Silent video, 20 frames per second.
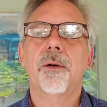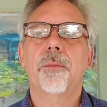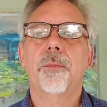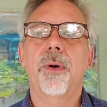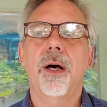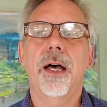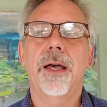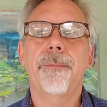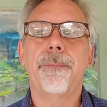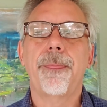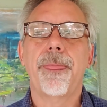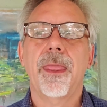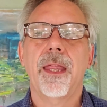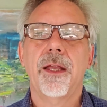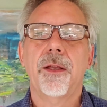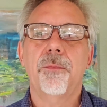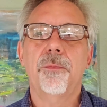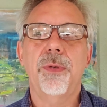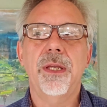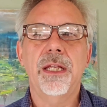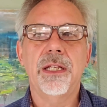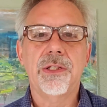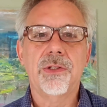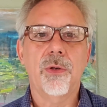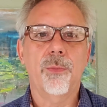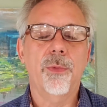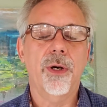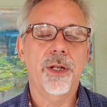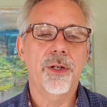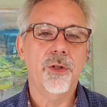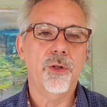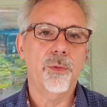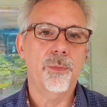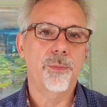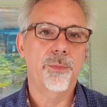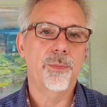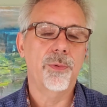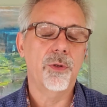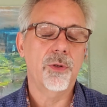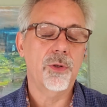but being someone who
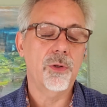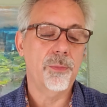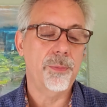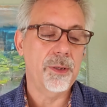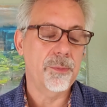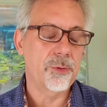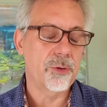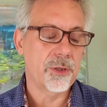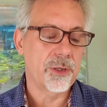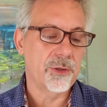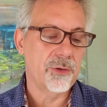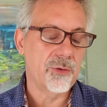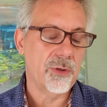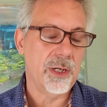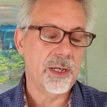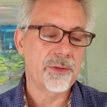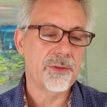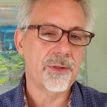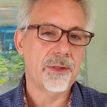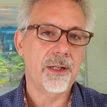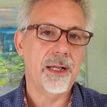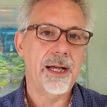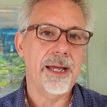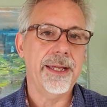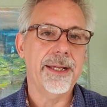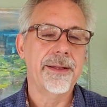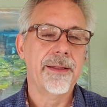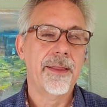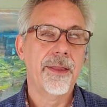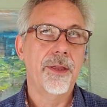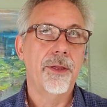who people could trust, like